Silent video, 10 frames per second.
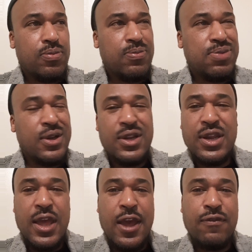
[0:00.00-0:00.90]
put
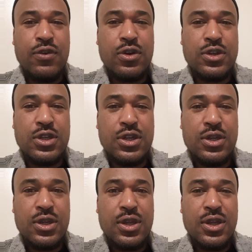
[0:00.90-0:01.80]
any effort to
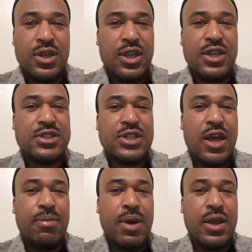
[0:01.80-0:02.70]
get
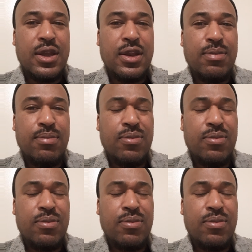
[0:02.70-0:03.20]
signed by any